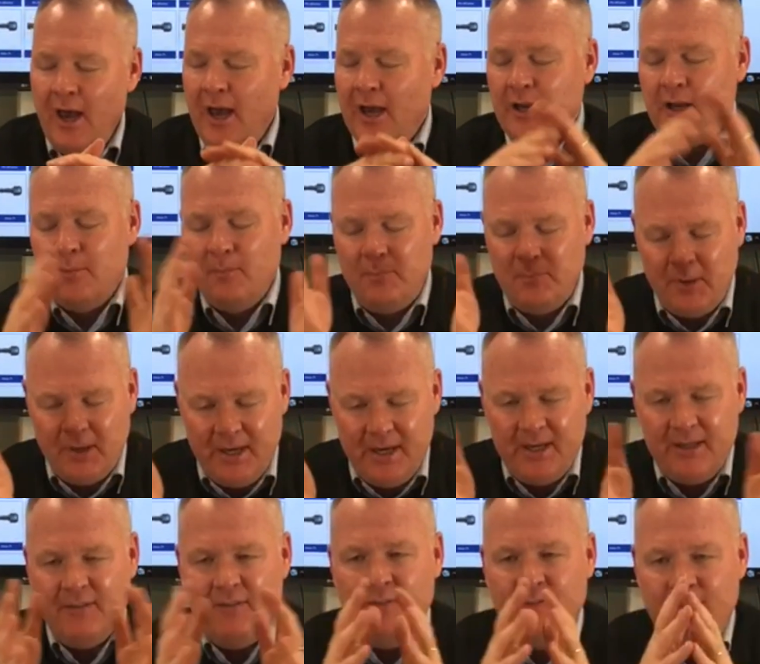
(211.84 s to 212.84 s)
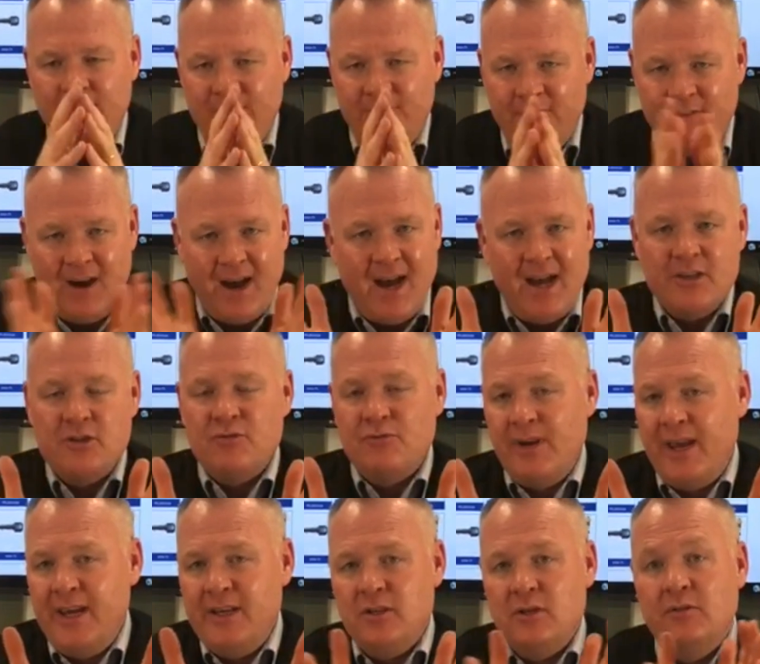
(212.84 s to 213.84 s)
a complete vast
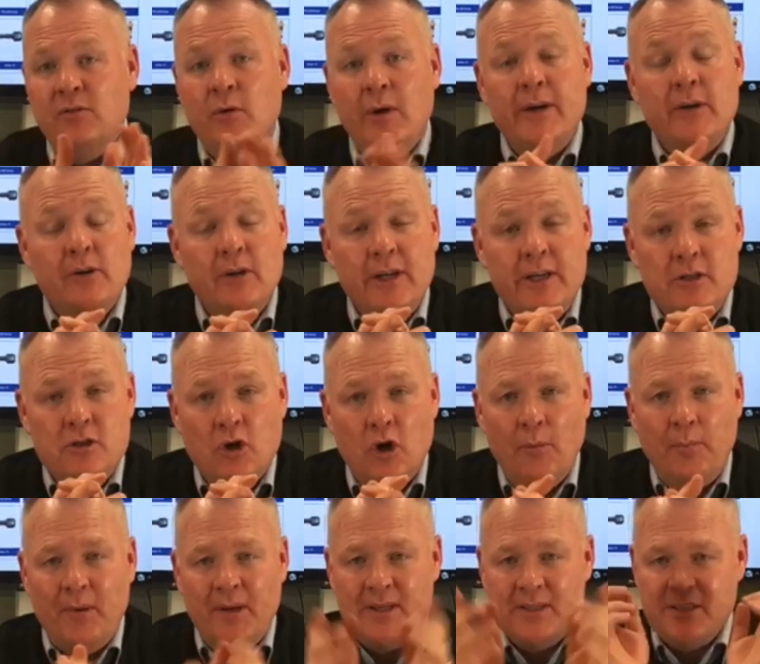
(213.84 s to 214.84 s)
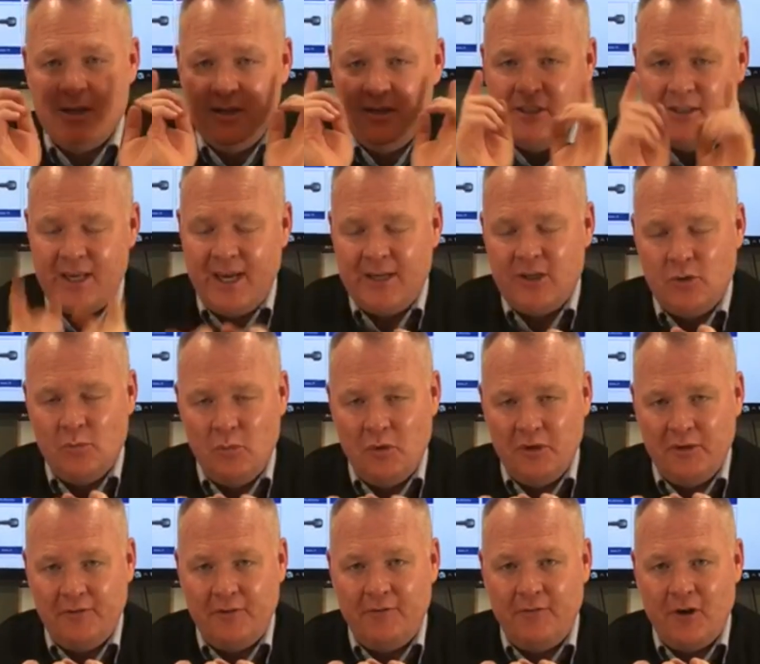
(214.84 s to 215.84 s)
range of quick release couplings. Section
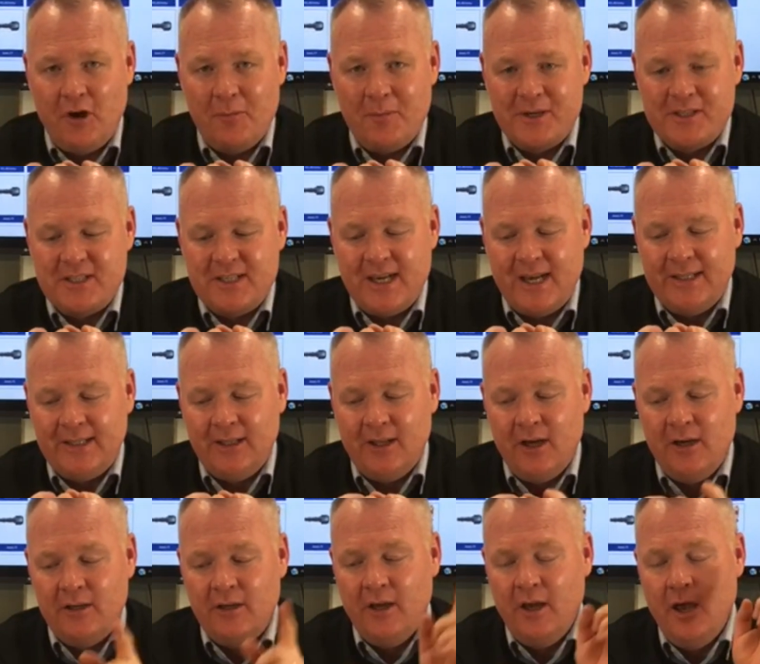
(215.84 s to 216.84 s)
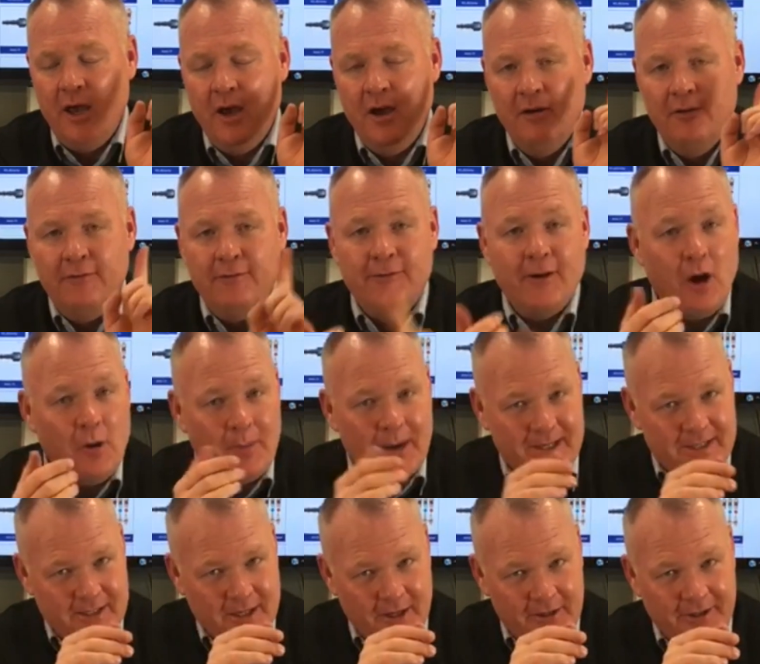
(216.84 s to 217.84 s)
1 of the Flowmax catalogue,
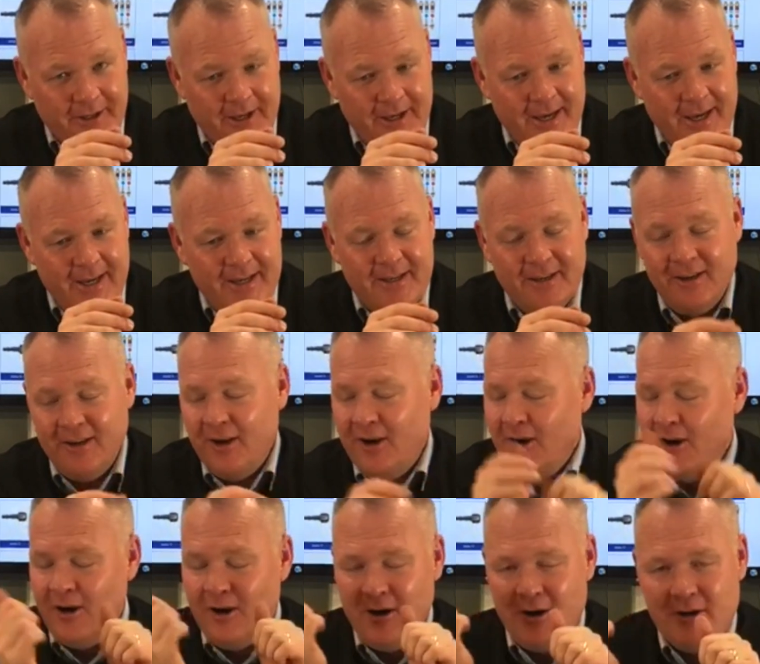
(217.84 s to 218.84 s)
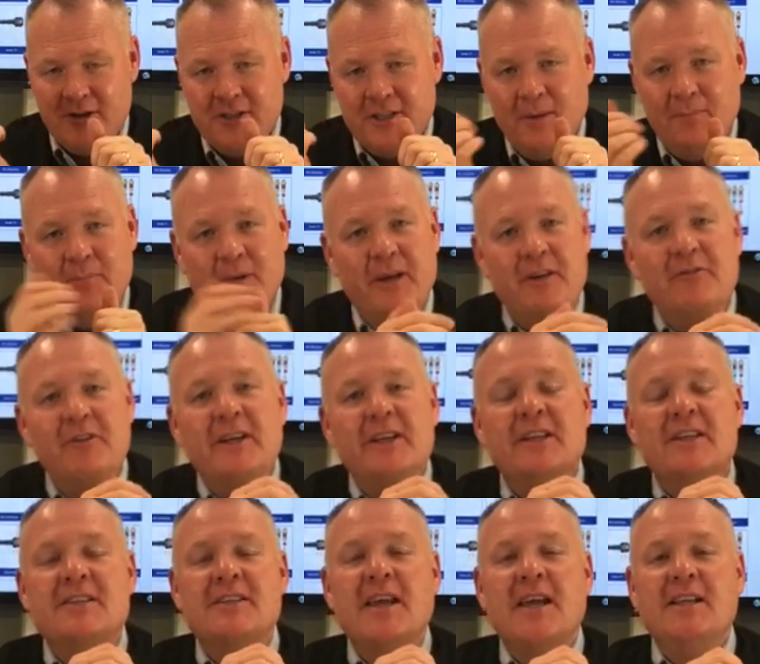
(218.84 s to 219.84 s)
flowmax.ie, or simply ring
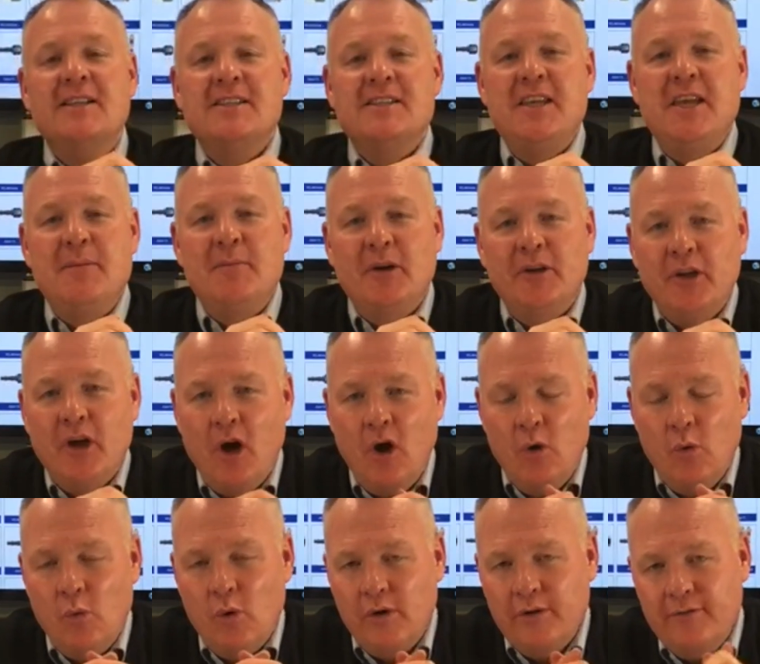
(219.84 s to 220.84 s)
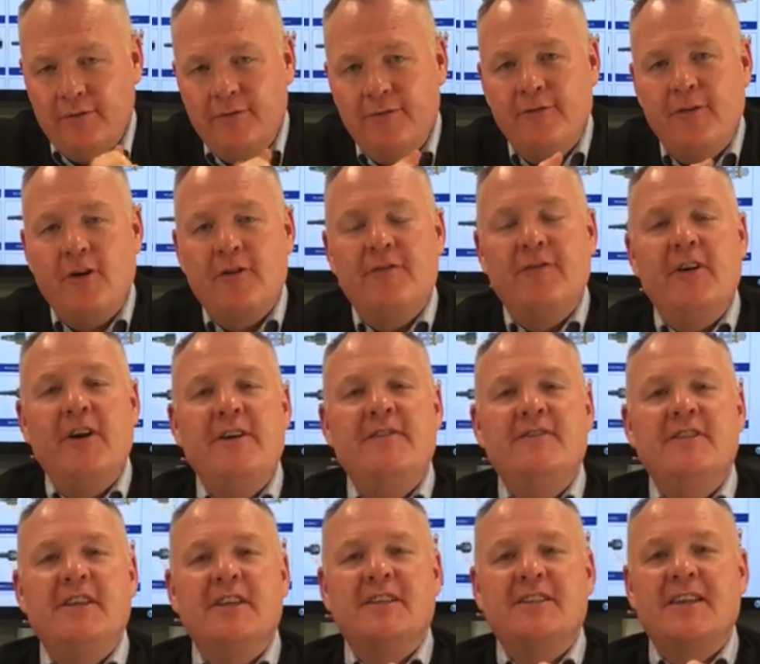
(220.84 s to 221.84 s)
the sales team on 01
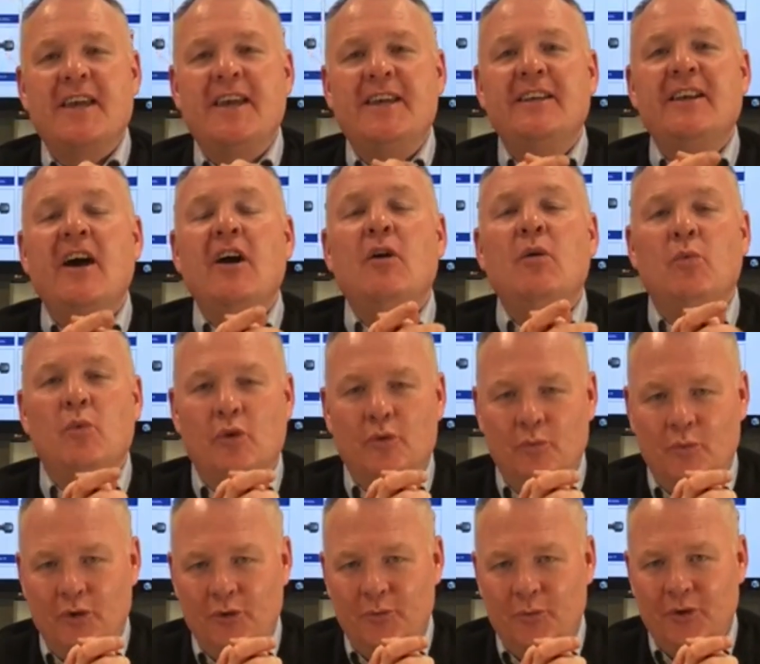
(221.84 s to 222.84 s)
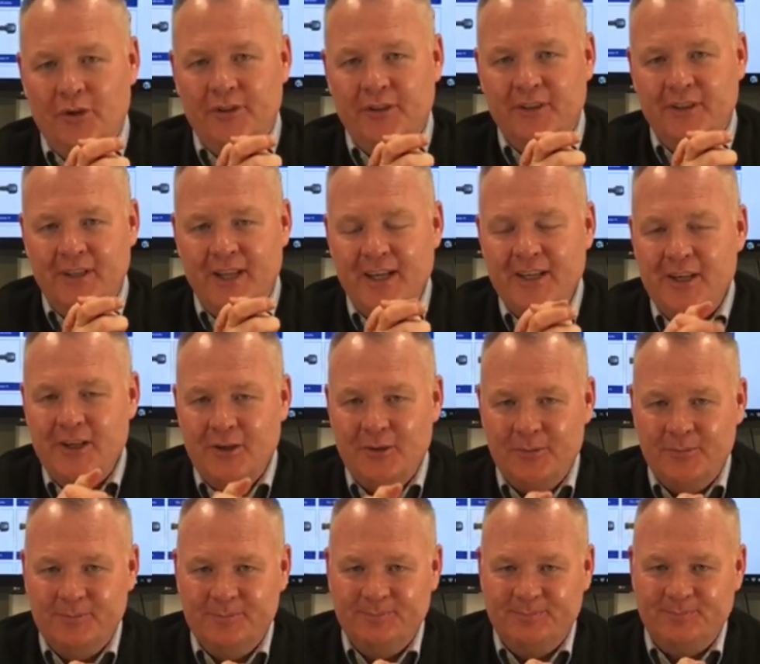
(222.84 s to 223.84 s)
4568 111. Thank
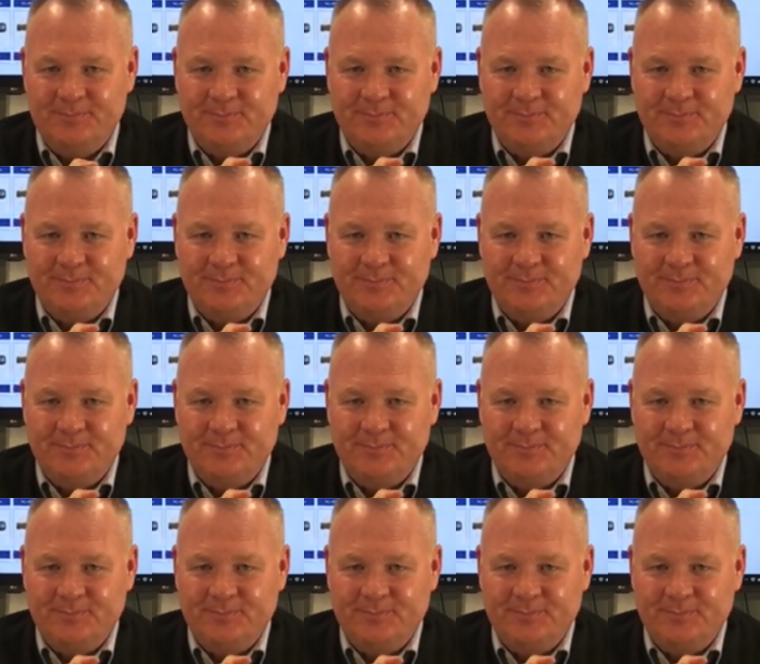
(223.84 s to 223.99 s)
you.